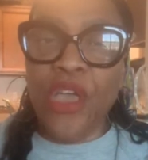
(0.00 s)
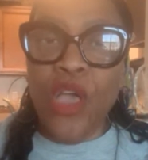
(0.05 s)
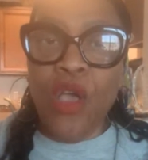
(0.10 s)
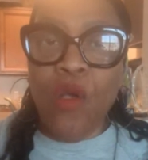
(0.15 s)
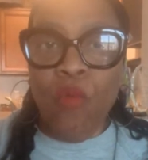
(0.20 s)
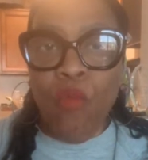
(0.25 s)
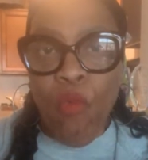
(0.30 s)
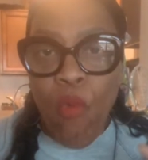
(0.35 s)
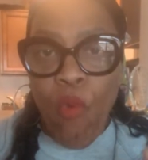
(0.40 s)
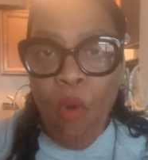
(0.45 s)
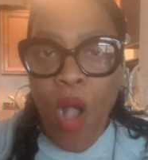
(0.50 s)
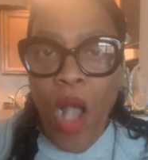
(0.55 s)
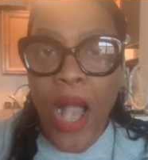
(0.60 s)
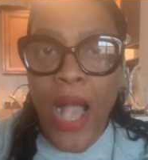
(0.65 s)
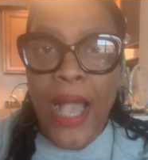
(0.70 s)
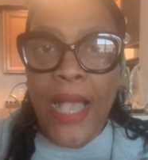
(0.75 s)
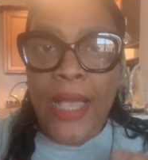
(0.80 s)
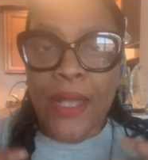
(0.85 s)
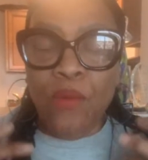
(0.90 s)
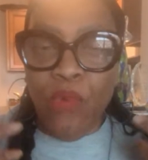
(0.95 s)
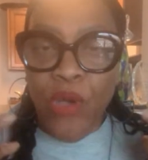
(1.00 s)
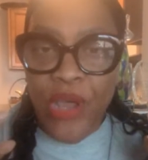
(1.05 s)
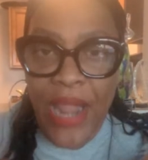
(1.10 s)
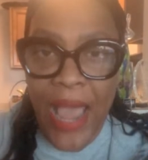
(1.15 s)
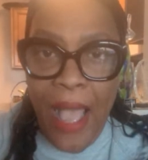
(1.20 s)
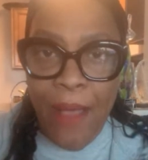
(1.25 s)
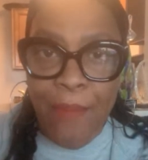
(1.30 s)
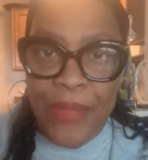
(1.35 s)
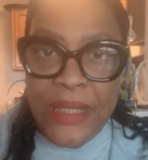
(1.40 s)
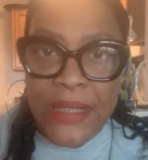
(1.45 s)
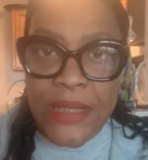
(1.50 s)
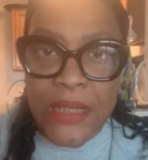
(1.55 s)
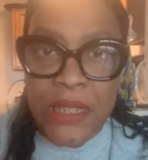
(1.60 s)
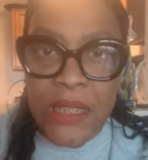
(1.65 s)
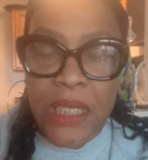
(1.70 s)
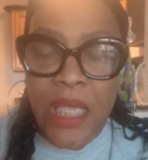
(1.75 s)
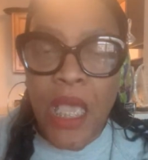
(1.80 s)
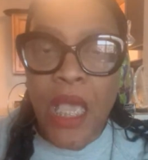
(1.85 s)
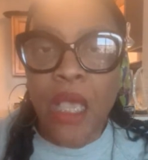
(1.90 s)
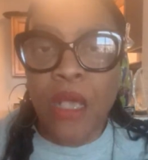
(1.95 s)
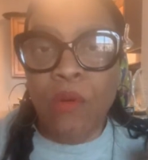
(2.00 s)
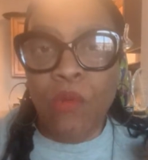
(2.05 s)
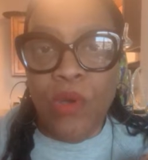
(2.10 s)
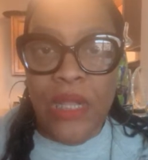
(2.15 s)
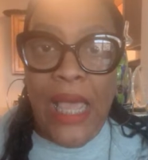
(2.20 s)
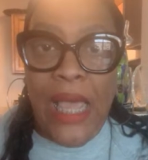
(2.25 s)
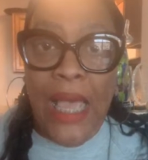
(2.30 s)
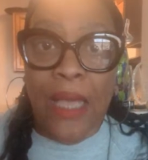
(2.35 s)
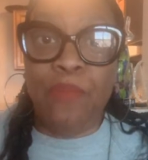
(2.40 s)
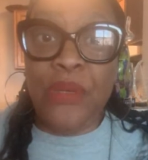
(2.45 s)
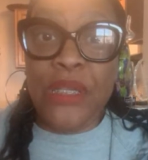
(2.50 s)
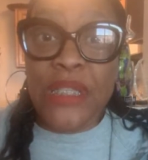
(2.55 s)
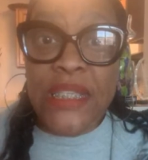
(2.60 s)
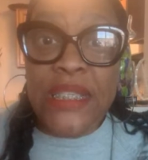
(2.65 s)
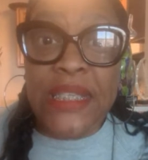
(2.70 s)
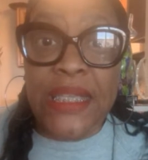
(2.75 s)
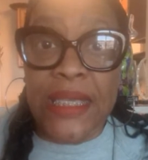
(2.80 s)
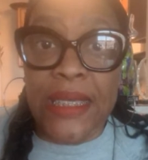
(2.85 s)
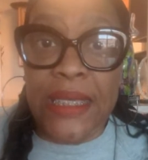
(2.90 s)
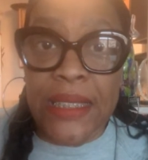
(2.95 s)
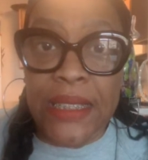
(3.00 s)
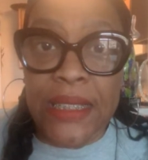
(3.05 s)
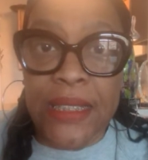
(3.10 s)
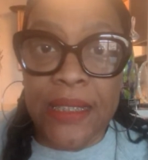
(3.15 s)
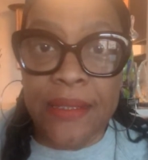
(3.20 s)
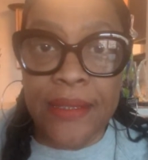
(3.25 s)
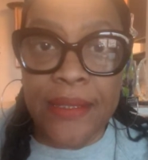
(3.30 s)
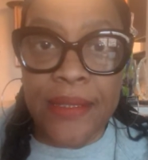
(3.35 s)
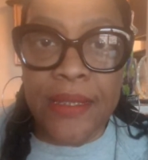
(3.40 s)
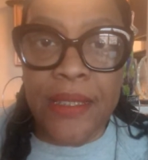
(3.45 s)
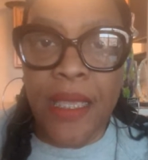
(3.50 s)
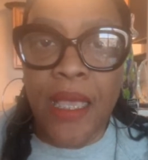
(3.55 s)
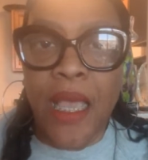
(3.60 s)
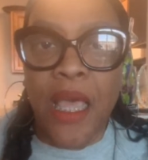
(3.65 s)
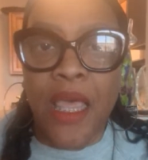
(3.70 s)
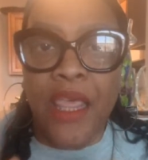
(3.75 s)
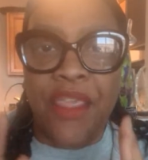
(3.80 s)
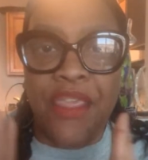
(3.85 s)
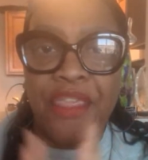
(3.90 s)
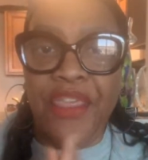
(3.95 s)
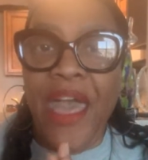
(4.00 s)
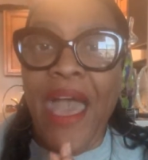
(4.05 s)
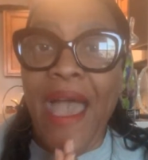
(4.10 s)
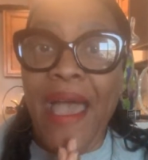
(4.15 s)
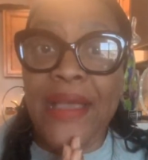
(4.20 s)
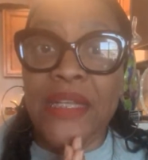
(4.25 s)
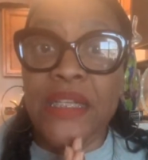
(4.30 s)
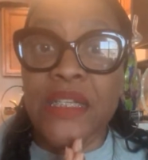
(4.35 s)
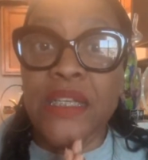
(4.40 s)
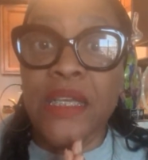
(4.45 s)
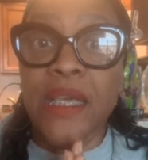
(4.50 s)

What happens? What happens is that